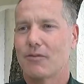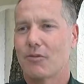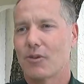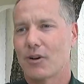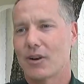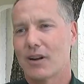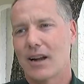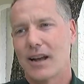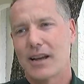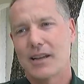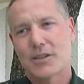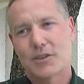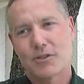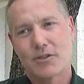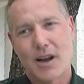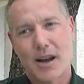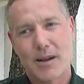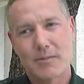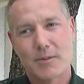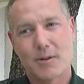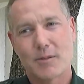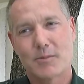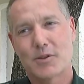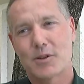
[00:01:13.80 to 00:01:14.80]
organized
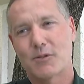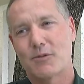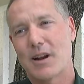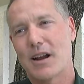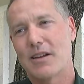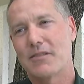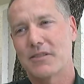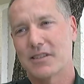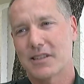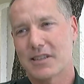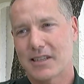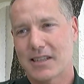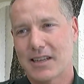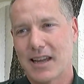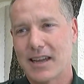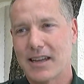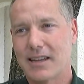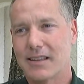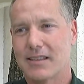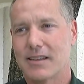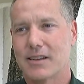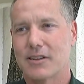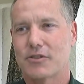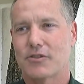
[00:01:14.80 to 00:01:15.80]
crime groups around the
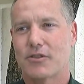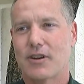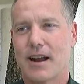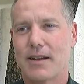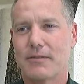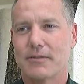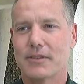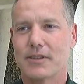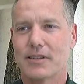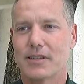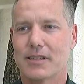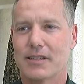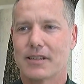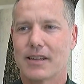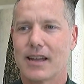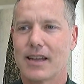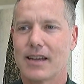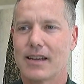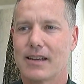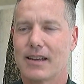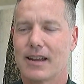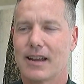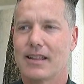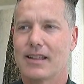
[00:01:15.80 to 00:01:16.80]
state that travel the
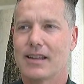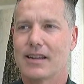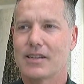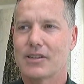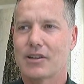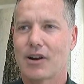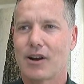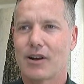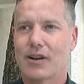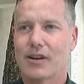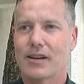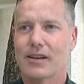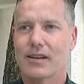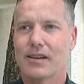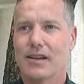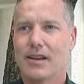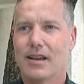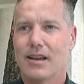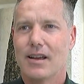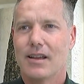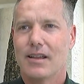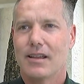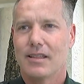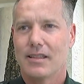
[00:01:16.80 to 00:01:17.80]
state and they target
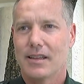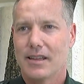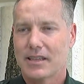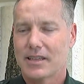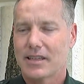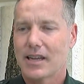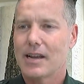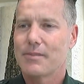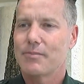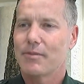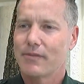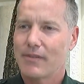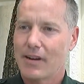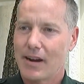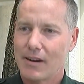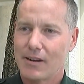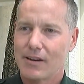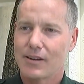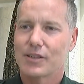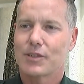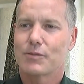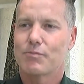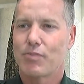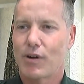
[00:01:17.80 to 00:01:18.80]
these type of
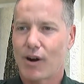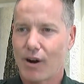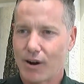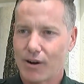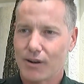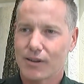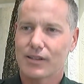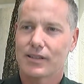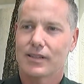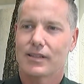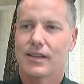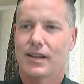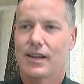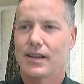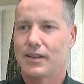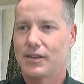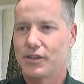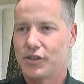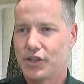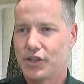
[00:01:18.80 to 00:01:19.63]
areas, parks and